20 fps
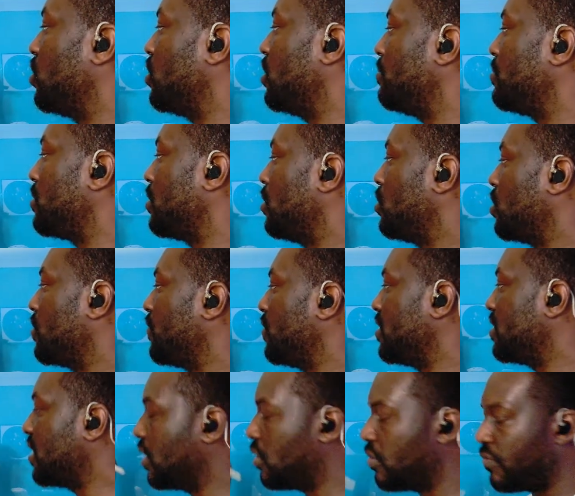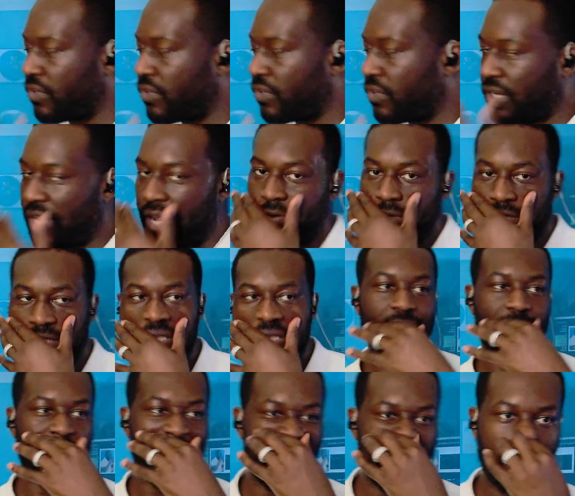just for the sake of clarity. Okay,
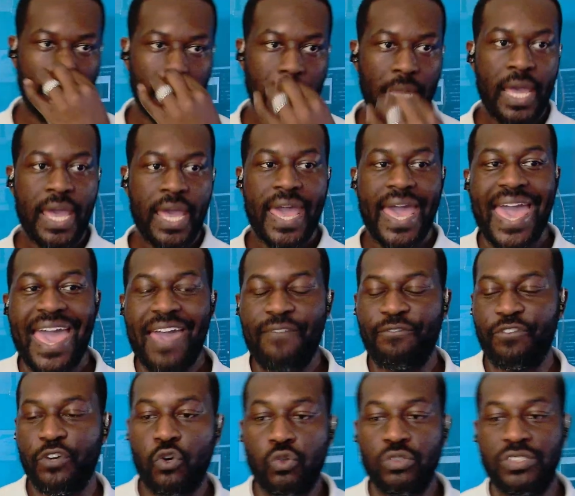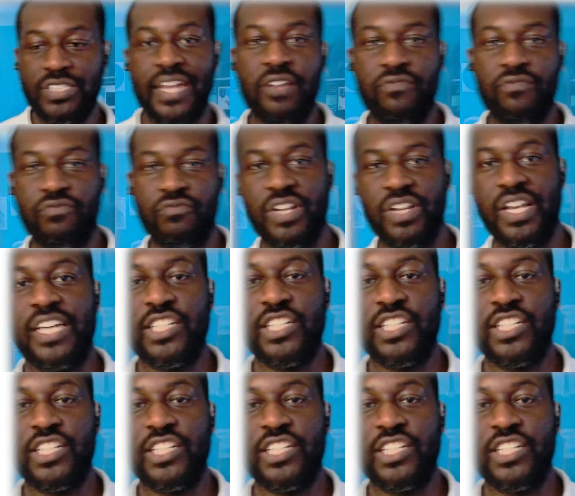ethical tenant relationships.